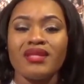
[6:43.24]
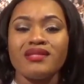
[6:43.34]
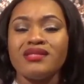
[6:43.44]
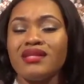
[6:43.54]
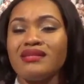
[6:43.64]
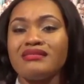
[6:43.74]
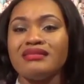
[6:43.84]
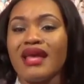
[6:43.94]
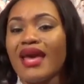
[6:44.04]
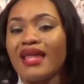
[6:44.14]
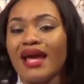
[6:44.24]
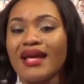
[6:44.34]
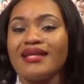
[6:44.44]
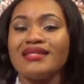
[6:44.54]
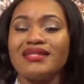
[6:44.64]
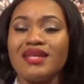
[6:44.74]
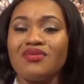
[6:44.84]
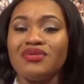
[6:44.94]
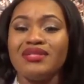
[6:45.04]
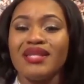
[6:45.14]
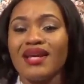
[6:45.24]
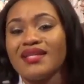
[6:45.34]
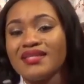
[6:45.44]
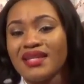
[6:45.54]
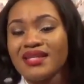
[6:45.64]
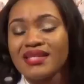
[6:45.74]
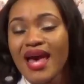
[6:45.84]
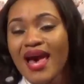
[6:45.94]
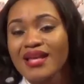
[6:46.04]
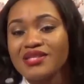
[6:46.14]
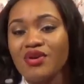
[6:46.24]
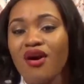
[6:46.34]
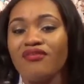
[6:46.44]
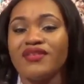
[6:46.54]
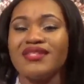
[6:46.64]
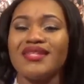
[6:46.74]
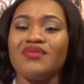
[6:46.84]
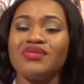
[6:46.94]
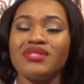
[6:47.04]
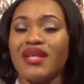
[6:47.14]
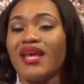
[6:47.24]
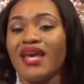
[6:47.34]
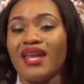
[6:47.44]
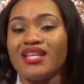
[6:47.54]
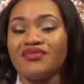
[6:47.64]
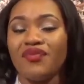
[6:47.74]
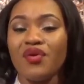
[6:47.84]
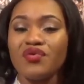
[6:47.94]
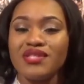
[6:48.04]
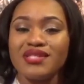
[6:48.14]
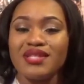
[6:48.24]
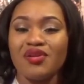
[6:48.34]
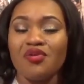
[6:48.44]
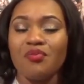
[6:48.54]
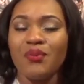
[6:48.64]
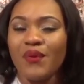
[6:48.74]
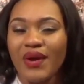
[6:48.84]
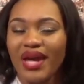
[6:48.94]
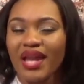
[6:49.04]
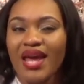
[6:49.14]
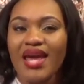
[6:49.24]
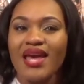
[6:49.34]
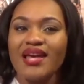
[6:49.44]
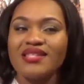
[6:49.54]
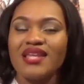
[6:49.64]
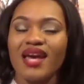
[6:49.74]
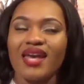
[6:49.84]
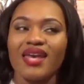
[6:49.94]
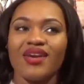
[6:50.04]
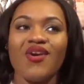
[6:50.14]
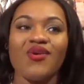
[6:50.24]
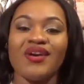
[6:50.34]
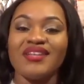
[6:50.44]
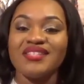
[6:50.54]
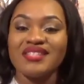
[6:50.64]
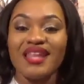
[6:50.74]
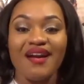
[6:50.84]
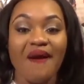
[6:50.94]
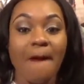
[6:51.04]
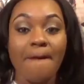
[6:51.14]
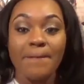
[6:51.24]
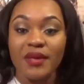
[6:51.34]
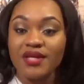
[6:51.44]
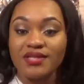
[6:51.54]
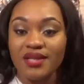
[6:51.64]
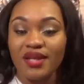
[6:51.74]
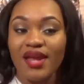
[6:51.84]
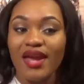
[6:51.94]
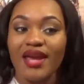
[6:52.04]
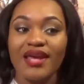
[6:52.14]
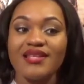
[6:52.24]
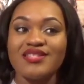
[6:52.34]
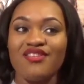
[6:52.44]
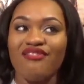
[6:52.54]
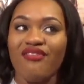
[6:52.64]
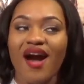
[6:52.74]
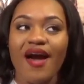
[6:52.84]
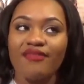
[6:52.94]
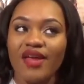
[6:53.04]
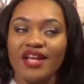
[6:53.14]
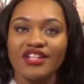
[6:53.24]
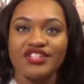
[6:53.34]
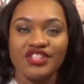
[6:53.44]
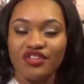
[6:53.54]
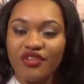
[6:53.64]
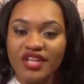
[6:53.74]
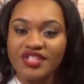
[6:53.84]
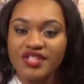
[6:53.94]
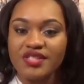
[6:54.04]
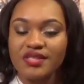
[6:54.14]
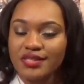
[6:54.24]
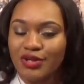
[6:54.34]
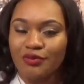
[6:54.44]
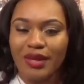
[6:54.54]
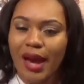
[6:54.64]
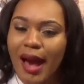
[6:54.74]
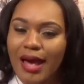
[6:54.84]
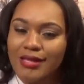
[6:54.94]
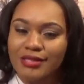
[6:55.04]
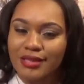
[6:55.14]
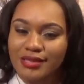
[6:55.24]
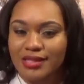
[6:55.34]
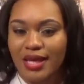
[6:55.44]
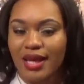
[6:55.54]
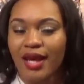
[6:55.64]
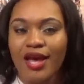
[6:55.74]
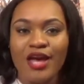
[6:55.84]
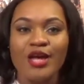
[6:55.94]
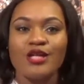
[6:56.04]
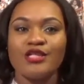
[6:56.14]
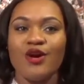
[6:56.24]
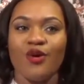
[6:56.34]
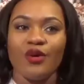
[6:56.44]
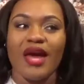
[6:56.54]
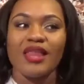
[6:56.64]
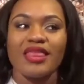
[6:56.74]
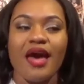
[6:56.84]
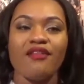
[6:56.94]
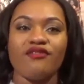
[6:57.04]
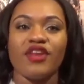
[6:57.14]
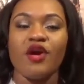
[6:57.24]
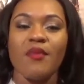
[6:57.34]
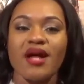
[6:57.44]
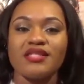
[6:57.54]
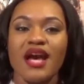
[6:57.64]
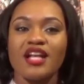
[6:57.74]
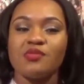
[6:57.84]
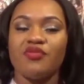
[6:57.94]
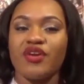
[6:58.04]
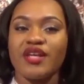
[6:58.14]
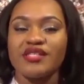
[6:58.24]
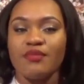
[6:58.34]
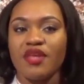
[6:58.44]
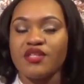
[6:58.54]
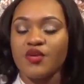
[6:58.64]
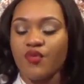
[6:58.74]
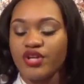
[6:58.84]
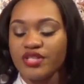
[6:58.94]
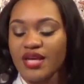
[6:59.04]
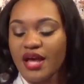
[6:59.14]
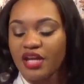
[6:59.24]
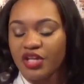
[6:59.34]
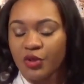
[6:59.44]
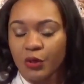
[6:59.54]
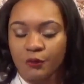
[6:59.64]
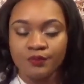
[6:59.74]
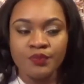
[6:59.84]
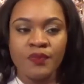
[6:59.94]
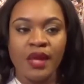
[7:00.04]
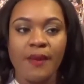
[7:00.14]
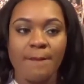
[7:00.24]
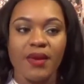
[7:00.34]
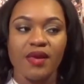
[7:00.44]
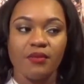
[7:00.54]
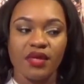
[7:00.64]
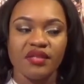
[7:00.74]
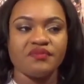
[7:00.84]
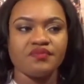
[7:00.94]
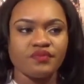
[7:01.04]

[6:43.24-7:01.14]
to this day, like, he's still dancing his ass off. He's still singing. His vocals are still on point. It's like, yo, he's just like amazing. Like, and he survived like generations to still be hot to this day. So like that video montage before he accepted his award just kind of, you know, made me